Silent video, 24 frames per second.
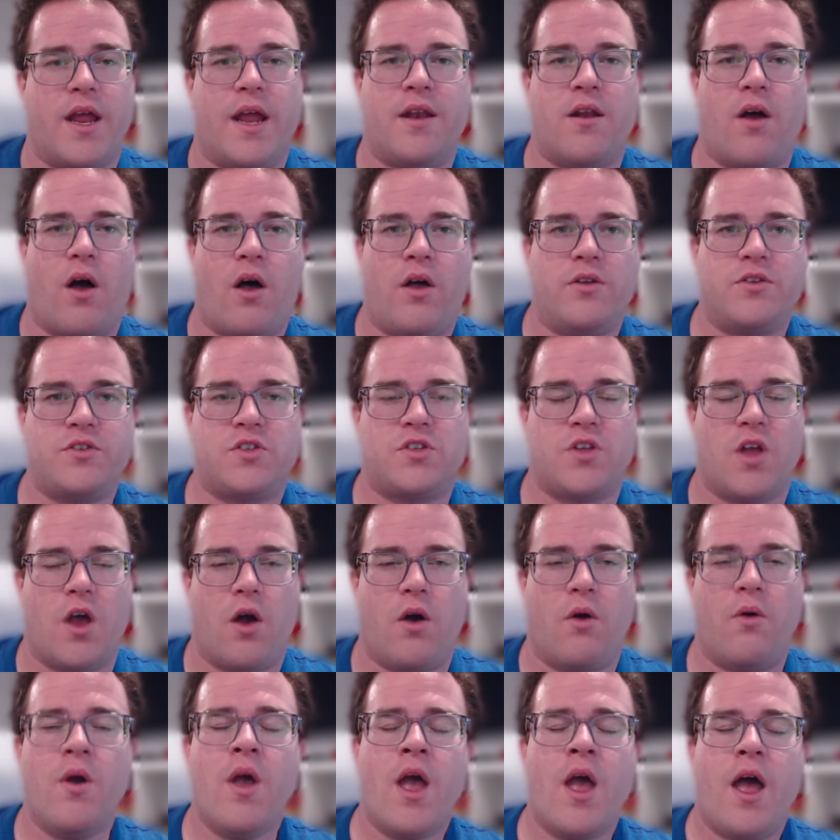And
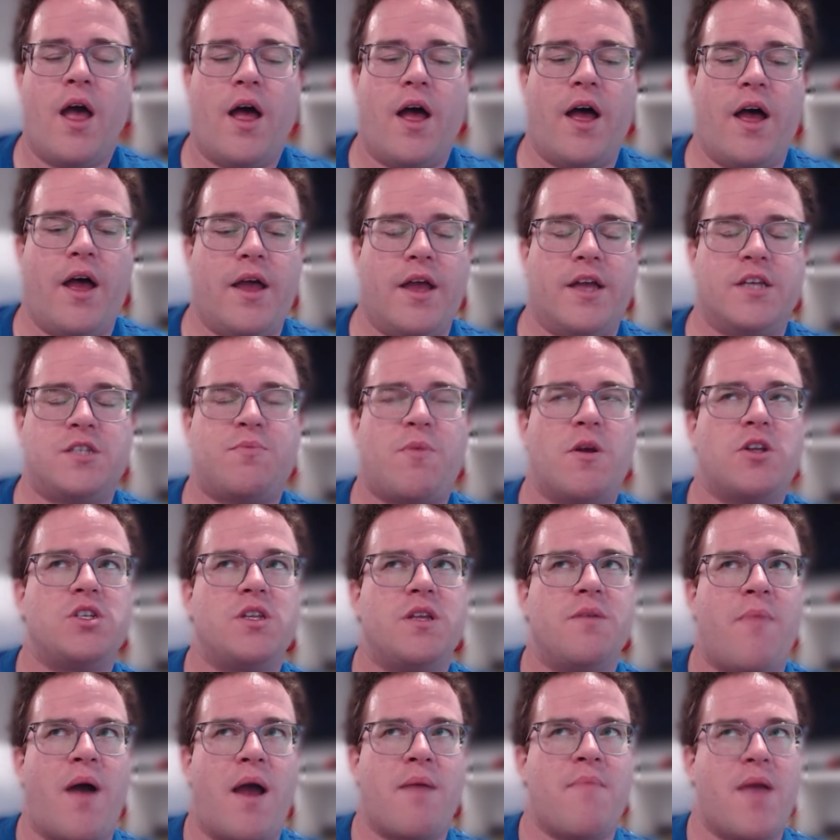also,
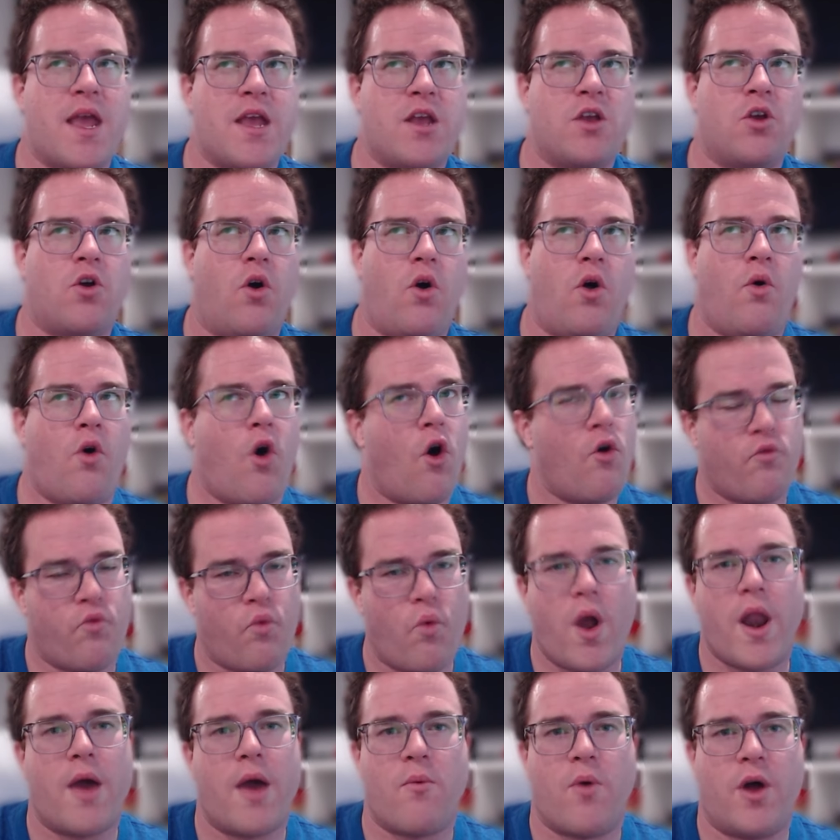especially my main goal of
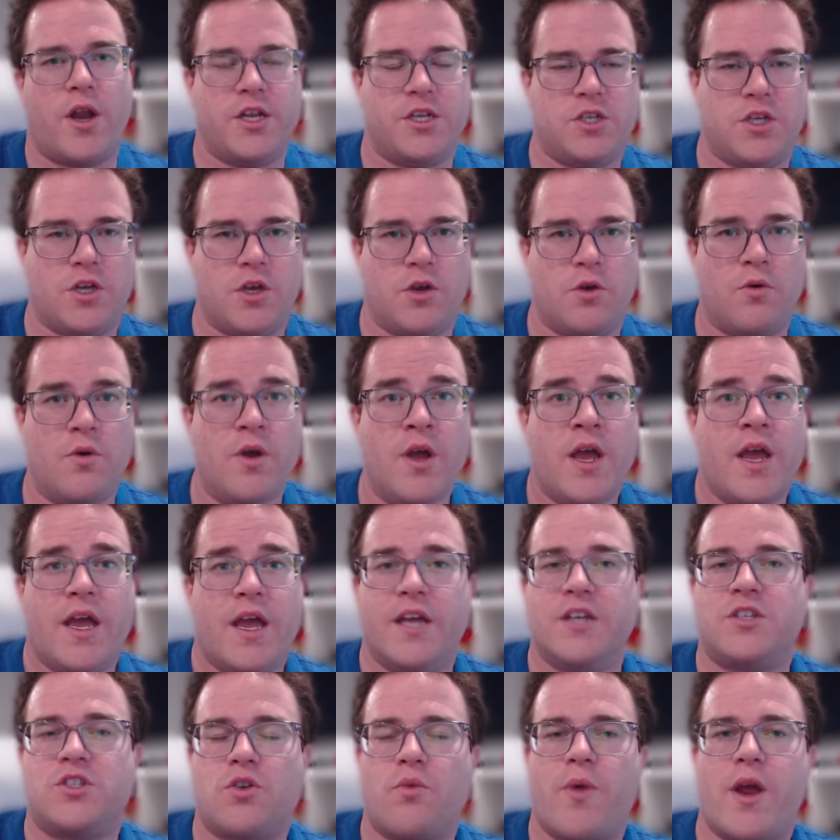what I want to do
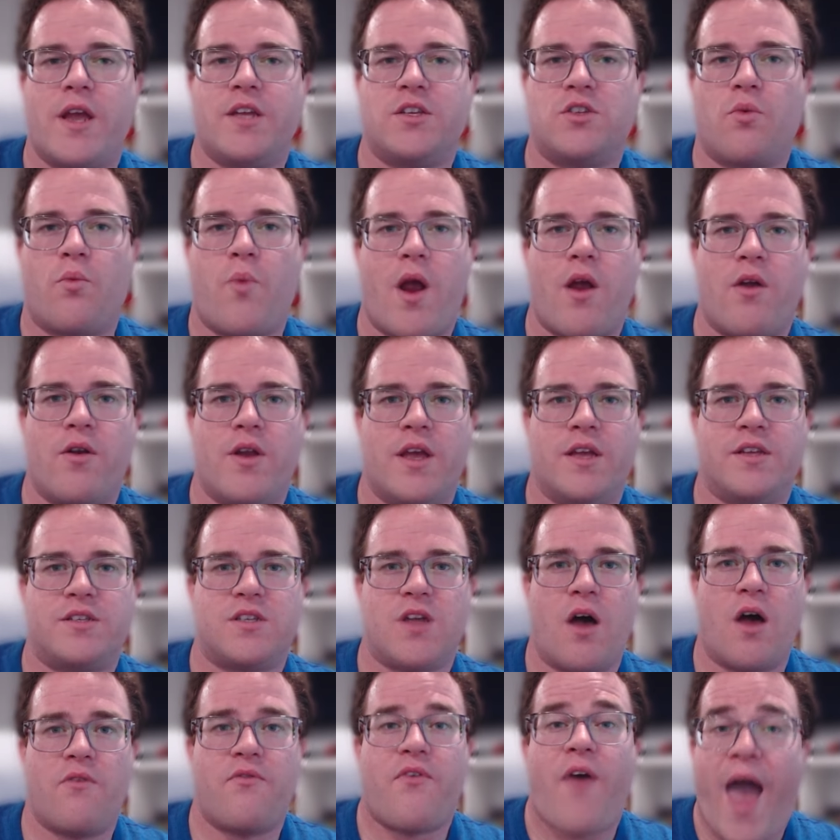is to raise awareness
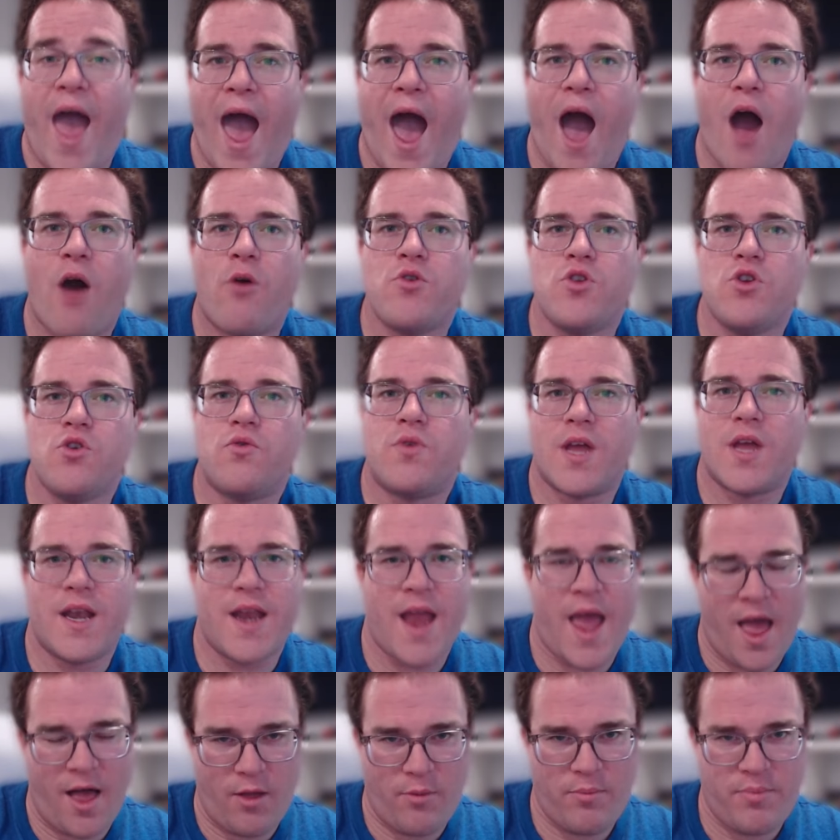of how you can
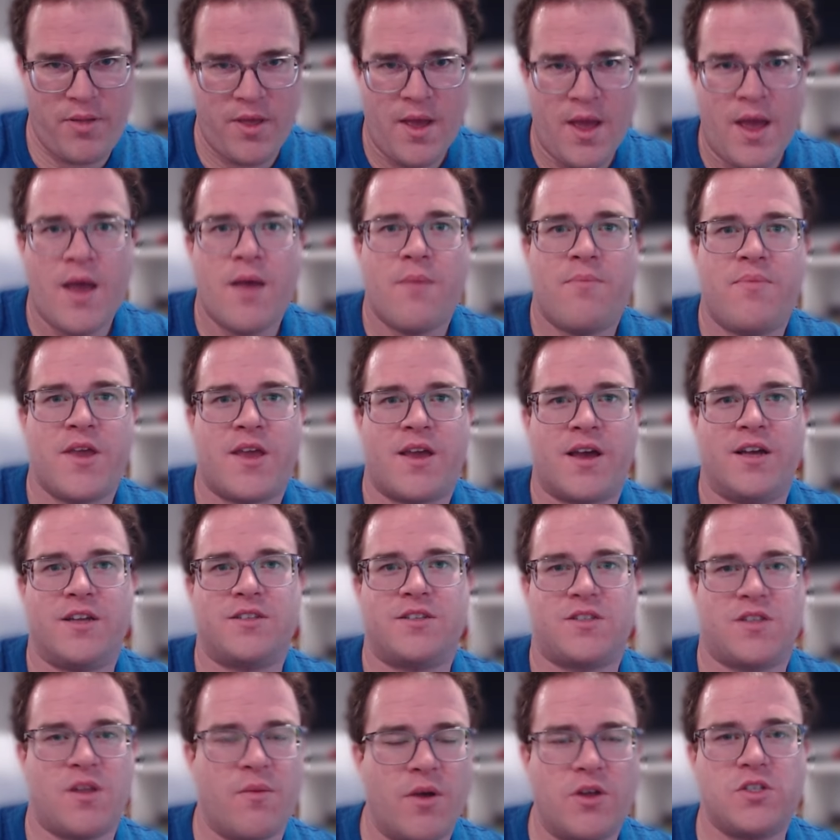help.
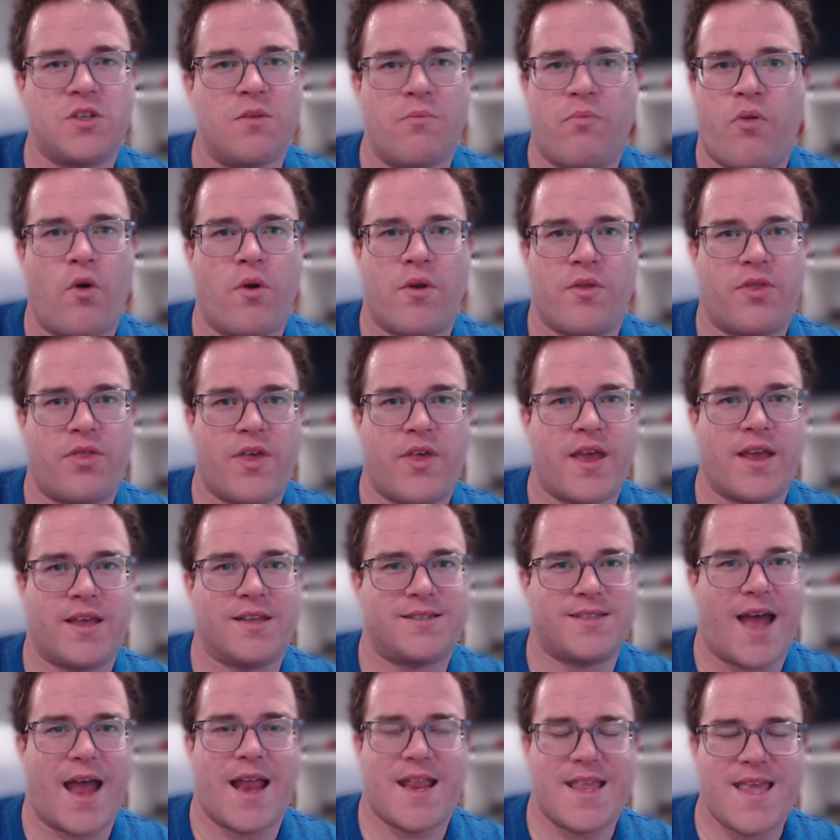Because the most important thing
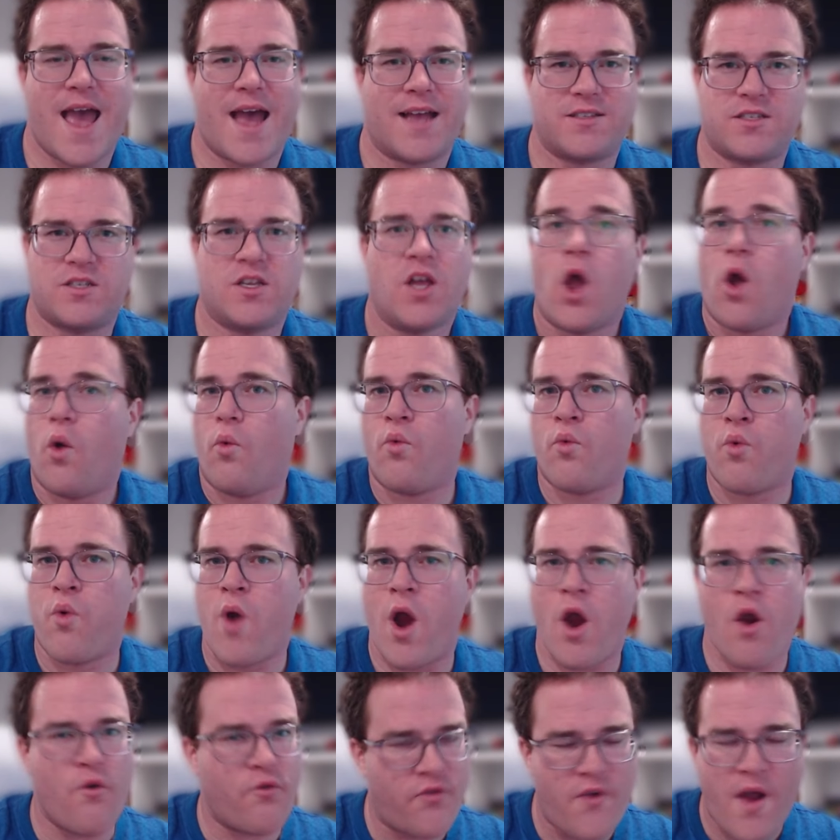is that, yes,
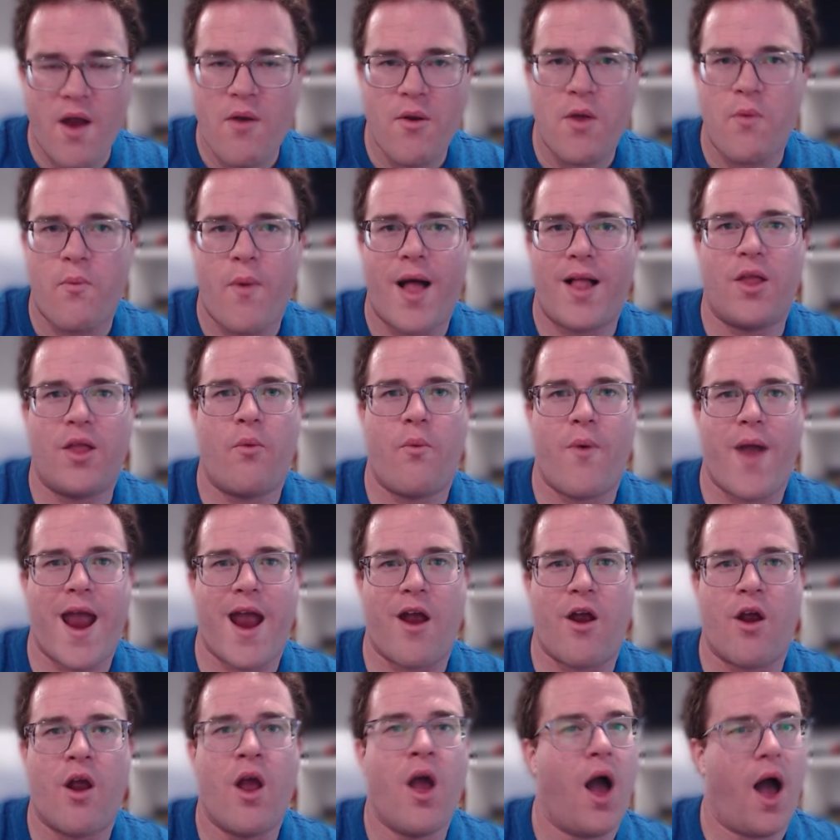we're very well
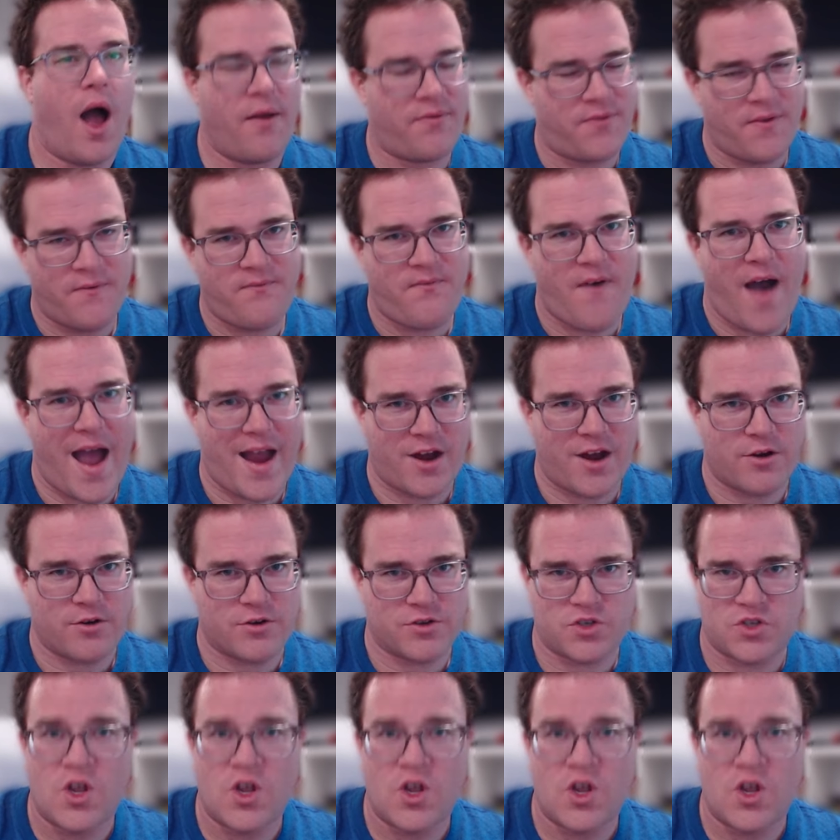aware of the fires.